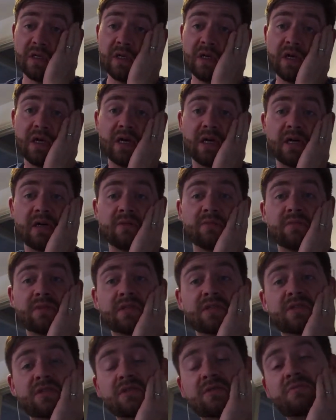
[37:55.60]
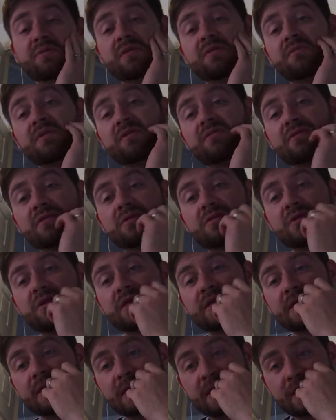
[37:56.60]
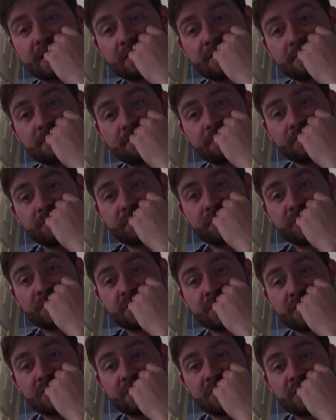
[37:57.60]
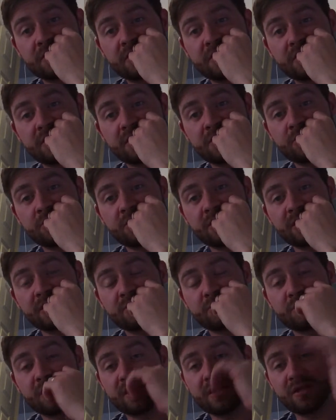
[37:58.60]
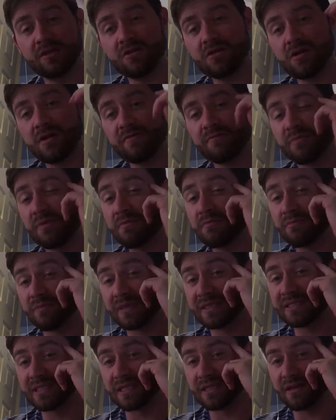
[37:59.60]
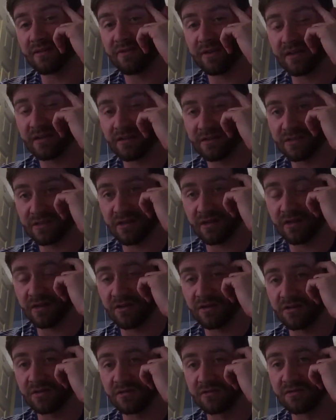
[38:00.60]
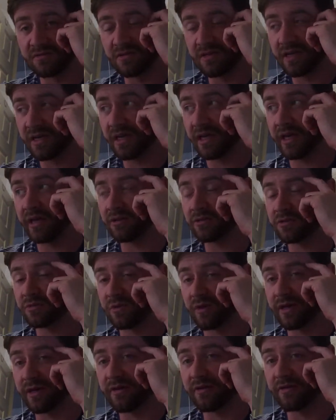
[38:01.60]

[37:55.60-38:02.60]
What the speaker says: It's just been a bit of a quiet year in certain ways, but I've been busy. I've had lots going on elsewhere,